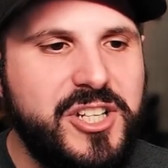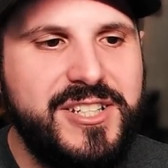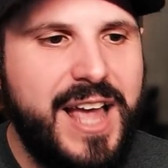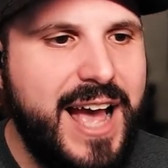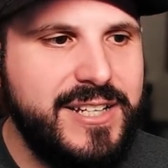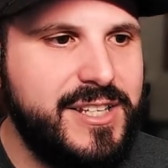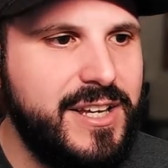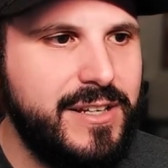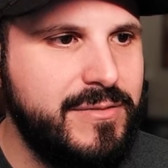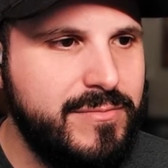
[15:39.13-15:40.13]
Just
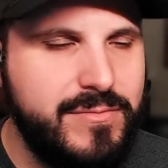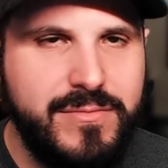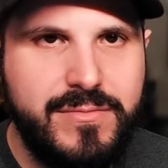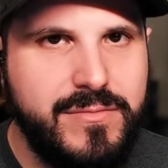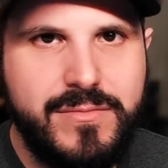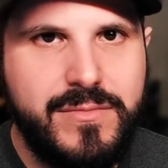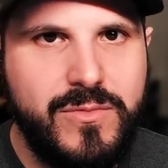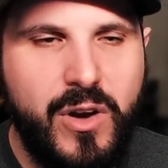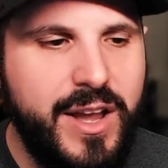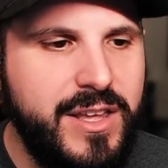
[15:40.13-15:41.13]
asking.
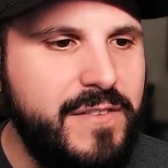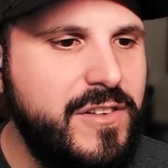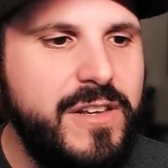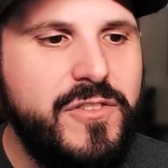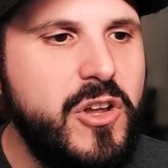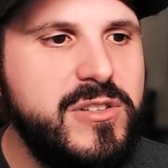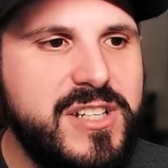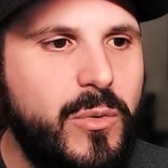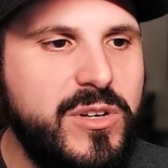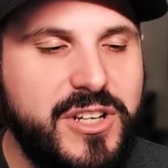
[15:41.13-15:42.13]
Right? Even though
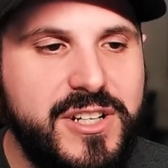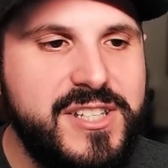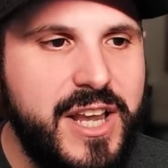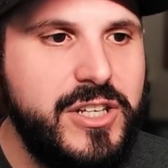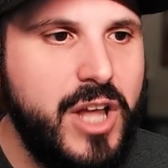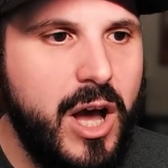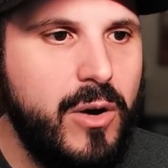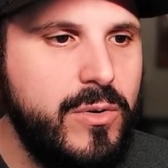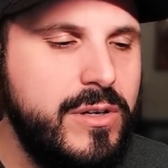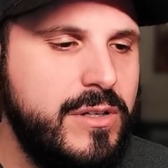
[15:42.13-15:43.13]
someone's gonna say no.